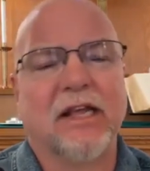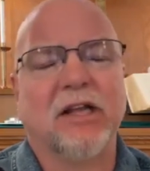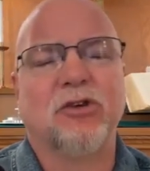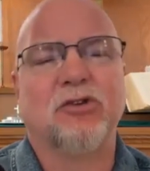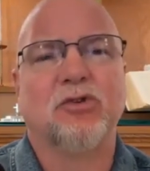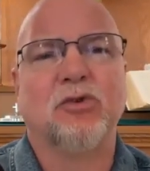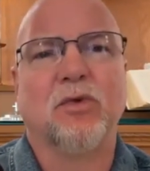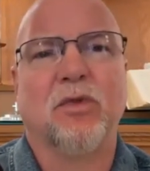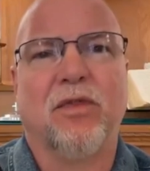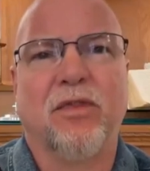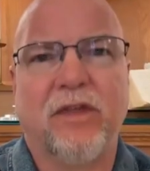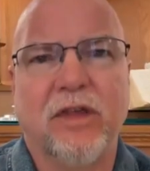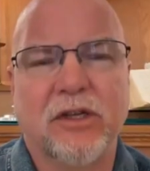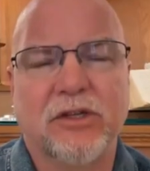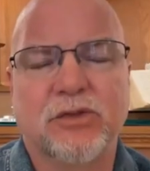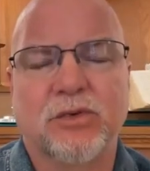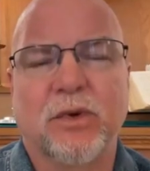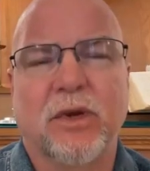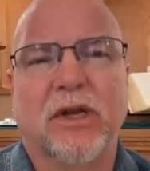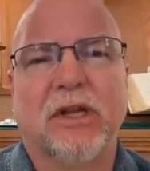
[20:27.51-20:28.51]
into
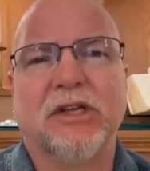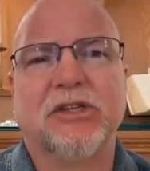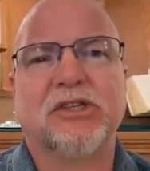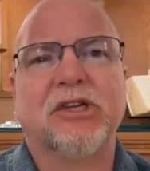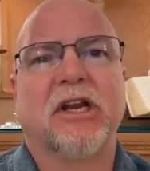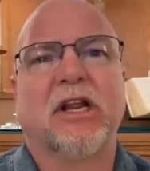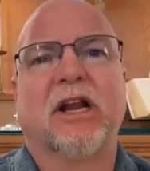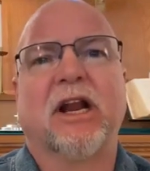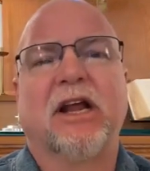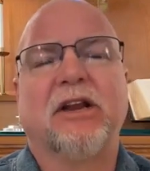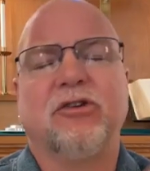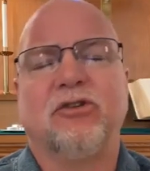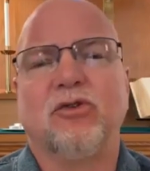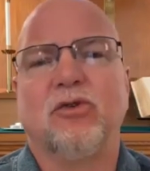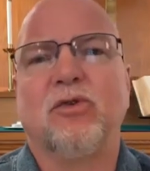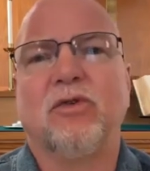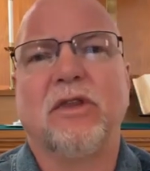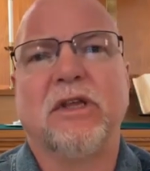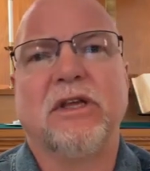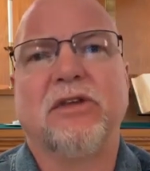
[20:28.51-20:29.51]
this religion and I
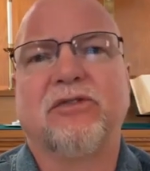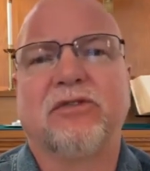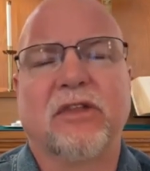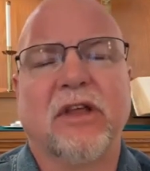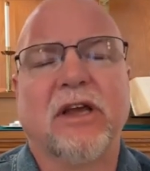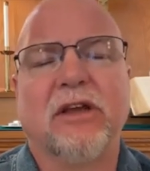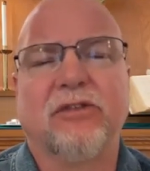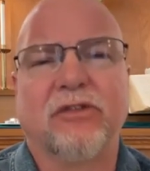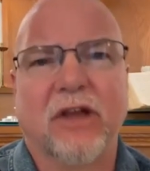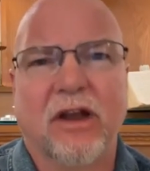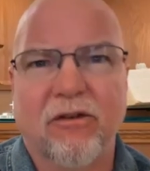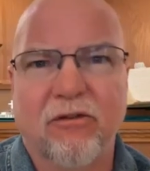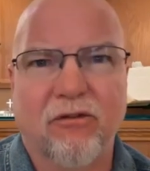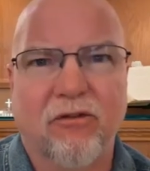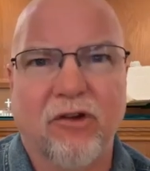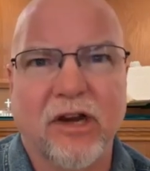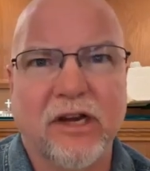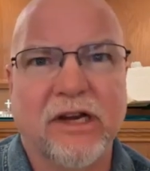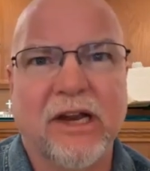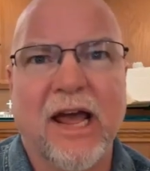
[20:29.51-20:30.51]
do these things
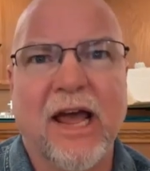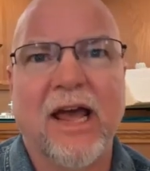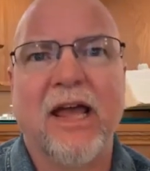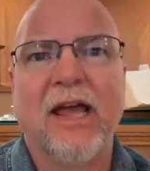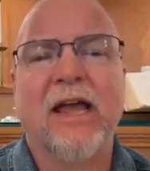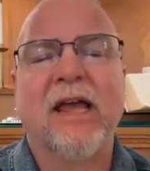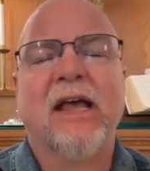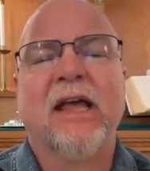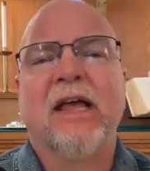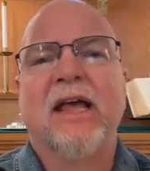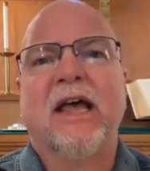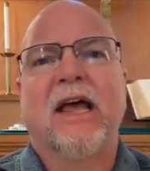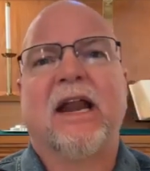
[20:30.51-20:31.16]
every day